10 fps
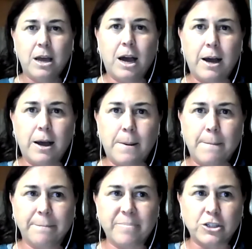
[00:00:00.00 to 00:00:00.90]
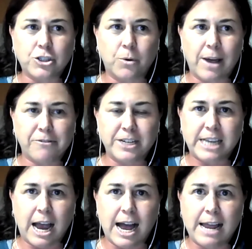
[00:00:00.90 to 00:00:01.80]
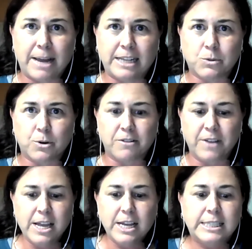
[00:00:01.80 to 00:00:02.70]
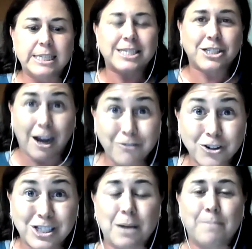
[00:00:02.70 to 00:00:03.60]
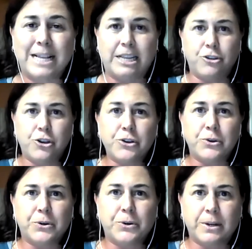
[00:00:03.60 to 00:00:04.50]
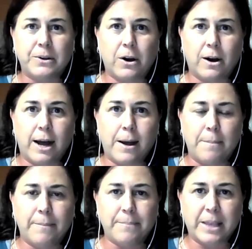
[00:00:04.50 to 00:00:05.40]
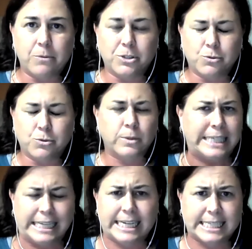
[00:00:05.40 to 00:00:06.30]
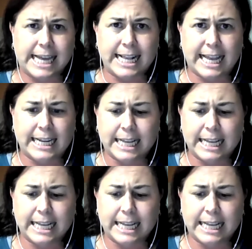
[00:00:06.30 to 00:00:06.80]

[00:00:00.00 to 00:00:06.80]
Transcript: them. Um, so every time I sort of discovered somebody new, Um, it was really exciting.